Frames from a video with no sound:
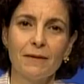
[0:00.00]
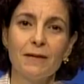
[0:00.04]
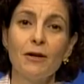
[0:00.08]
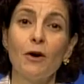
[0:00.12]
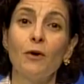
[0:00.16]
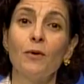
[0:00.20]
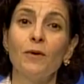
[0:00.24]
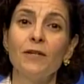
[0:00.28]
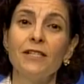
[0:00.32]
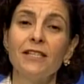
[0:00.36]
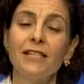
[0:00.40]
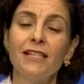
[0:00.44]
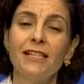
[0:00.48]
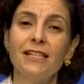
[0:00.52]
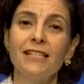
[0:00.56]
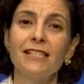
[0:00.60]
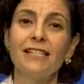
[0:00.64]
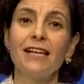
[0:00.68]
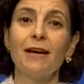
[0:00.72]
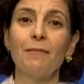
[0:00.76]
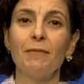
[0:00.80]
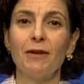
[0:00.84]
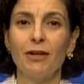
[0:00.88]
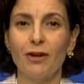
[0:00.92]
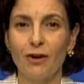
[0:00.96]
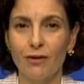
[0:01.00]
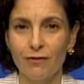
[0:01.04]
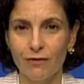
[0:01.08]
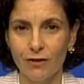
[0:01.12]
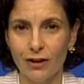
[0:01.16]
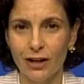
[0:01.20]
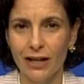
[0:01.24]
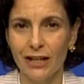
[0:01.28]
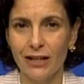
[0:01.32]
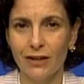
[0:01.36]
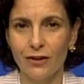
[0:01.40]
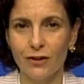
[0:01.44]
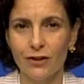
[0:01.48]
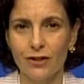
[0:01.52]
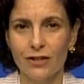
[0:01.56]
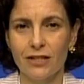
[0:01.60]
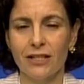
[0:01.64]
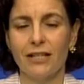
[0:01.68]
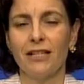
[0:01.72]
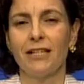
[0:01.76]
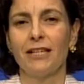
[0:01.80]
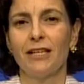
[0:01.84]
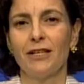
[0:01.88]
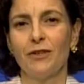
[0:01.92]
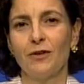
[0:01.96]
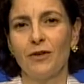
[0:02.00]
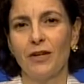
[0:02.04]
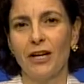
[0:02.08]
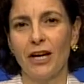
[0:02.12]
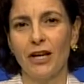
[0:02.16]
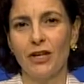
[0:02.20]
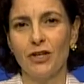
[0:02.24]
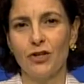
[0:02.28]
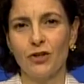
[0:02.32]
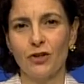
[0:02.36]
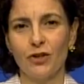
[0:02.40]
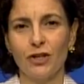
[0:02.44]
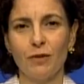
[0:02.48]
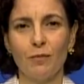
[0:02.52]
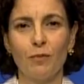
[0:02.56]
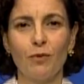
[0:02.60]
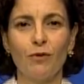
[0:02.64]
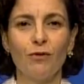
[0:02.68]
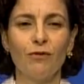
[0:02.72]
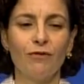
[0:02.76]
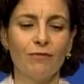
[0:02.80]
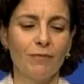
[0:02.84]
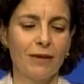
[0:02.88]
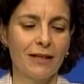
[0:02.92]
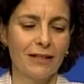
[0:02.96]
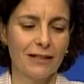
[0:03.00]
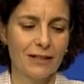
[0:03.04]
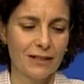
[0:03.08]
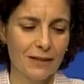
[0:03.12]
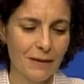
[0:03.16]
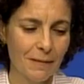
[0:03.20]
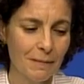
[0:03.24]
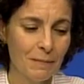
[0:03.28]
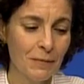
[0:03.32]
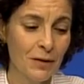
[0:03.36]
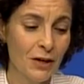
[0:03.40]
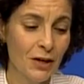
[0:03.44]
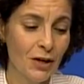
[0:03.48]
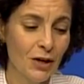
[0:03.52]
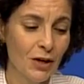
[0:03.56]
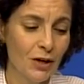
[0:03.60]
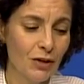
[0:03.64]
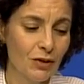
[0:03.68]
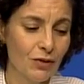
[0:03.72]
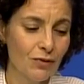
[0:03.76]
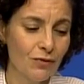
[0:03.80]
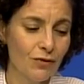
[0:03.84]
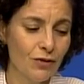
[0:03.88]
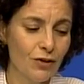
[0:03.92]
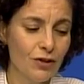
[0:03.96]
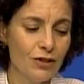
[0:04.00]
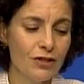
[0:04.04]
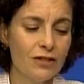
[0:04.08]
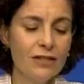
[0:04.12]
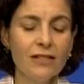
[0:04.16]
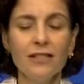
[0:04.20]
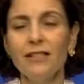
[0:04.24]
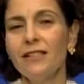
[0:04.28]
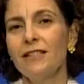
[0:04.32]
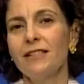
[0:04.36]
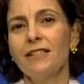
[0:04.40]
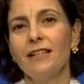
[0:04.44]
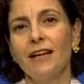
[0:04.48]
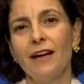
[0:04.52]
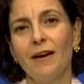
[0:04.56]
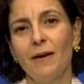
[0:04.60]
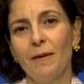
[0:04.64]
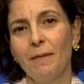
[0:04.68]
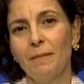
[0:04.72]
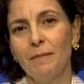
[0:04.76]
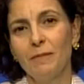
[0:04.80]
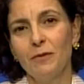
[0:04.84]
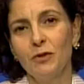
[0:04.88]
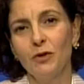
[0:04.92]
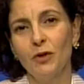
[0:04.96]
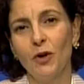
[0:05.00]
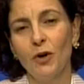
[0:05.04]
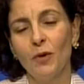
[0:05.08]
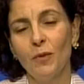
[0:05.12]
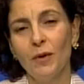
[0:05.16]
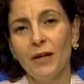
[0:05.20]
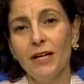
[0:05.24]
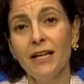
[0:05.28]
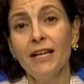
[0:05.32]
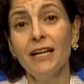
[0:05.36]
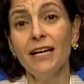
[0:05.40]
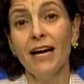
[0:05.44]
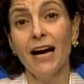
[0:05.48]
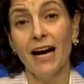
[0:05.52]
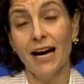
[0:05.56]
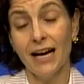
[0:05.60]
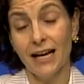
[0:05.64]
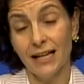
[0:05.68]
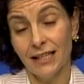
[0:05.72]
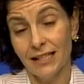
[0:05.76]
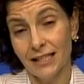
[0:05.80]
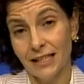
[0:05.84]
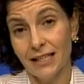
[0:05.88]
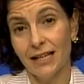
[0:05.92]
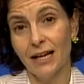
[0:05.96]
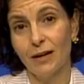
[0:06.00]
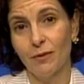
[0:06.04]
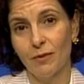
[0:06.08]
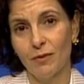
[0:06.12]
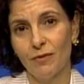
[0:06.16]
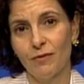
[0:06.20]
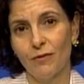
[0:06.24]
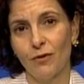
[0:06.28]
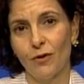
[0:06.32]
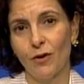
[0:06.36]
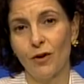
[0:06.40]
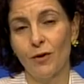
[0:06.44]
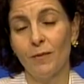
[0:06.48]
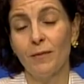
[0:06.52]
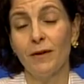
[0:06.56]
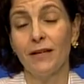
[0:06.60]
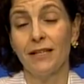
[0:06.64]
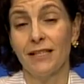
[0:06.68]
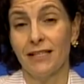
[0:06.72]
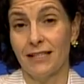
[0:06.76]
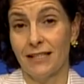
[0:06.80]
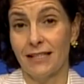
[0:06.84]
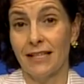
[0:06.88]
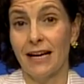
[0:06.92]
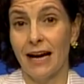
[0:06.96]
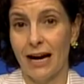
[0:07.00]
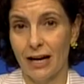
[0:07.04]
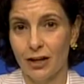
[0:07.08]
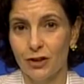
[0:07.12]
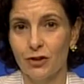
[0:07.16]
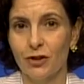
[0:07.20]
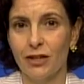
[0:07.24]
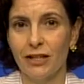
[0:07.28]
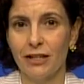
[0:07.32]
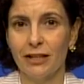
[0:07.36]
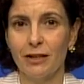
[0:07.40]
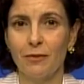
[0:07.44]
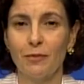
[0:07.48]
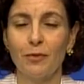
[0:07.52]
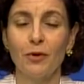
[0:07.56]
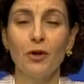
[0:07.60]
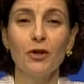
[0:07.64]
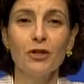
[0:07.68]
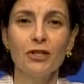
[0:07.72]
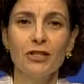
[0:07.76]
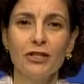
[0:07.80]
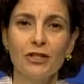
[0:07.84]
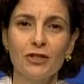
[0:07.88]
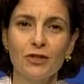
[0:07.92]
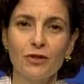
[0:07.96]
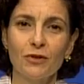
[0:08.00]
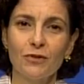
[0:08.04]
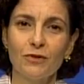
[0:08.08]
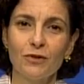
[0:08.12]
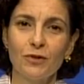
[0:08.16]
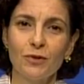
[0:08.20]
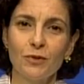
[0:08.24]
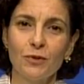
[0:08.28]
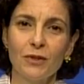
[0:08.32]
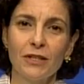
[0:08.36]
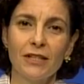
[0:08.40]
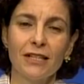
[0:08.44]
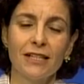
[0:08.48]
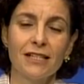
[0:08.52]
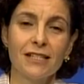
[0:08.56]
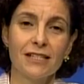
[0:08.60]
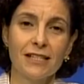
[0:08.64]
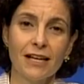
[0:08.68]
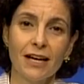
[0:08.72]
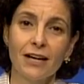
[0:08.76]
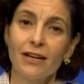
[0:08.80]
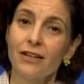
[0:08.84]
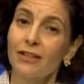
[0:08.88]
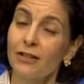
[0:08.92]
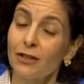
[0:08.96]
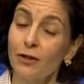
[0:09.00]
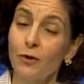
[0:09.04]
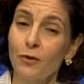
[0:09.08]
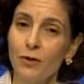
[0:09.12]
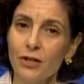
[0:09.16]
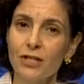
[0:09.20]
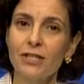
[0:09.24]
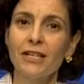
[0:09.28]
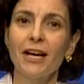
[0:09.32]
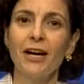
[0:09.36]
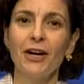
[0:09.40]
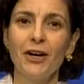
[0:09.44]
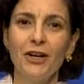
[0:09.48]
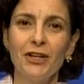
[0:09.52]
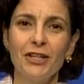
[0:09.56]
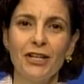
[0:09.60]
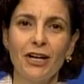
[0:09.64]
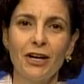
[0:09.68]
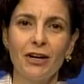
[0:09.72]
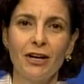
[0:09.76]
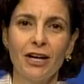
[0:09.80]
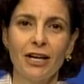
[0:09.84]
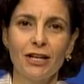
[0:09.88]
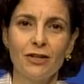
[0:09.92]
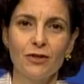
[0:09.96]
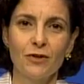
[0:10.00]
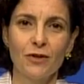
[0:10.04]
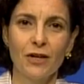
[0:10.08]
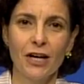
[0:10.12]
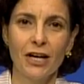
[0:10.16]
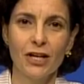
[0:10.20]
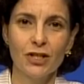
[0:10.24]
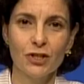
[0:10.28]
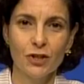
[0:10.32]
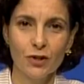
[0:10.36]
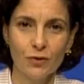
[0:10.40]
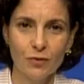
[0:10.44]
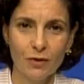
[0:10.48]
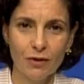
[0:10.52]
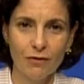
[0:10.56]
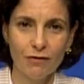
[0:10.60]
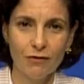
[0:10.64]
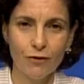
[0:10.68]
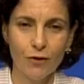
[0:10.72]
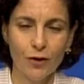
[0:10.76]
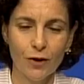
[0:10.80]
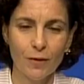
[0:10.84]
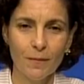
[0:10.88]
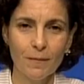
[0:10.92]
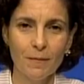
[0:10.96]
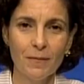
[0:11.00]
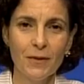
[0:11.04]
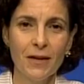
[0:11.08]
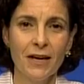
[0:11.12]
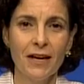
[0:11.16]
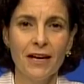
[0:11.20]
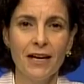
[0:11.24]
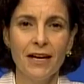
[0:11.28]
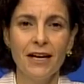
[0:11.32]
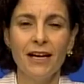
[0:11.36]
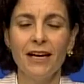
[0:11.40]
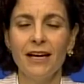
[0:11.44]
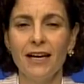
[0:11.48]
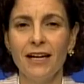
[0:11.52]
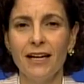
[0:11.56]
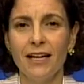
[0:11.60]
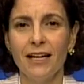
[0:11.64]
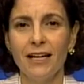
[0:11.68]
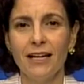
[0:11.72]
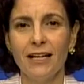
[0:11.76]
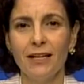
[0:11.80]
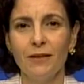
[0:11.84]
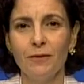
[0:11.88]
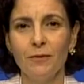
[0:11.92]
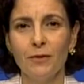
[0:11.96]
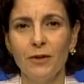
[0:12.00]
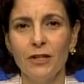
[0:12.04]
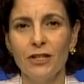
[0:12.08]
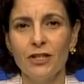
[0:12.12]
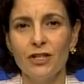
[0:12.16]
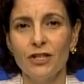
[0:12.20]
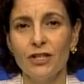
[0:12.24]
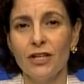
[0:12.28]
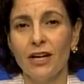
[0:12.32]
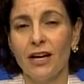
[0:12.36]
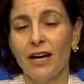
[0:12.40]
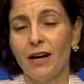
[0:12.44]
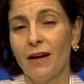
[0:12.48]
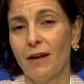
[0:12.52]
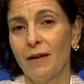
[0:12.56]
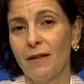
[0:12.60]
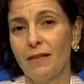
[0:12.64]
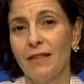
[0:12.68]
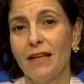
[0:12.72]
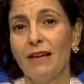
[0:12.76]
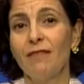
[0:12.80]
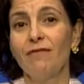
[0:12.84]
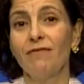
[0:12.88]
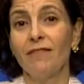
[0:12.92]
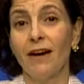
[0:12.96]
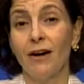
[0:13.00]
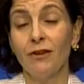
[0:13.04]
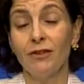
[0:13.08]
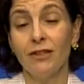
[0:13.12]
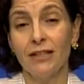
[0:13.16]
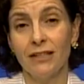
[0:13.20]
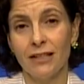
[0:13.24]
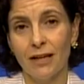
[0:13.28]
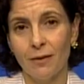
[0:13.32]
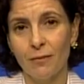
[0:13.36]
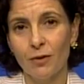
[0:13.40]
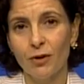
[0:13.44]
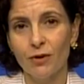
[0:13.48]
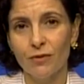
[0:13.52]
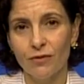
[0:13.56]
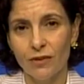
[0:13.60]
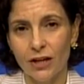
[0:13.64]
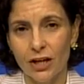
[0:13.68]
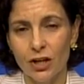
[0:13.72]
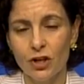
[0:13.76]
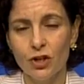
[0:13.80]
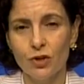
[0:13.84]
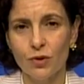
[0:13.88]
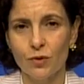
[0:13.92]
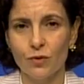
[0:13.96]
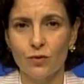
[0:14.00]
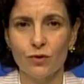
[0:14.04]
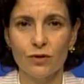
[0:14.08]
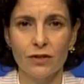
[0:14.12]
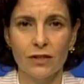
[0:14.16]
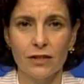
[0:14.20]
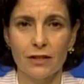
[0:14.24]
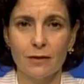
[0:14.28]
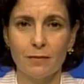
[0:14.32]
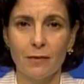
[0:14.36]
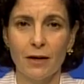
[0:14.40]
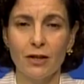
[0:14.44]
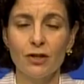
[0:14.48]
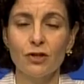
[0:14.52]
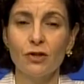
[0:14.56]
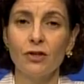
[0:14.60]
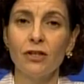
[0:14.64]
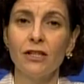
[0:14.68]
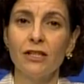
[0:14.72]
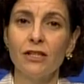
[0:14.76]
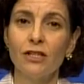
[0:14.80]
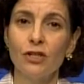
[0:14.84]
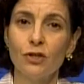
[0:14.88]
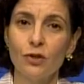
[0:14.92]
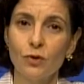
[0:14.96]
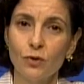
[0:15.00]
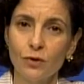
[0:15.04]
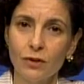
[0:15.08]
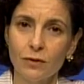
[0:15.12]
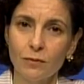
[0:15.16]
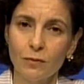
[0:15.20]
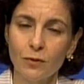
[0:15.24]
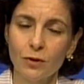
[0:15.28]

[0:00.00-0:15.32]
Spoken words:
OECD Seminar for Leaders in Education Improvement. The first is Norway had a reform and is actually in the process of doing a lower secondary education reform in which they found a number of issues, especially student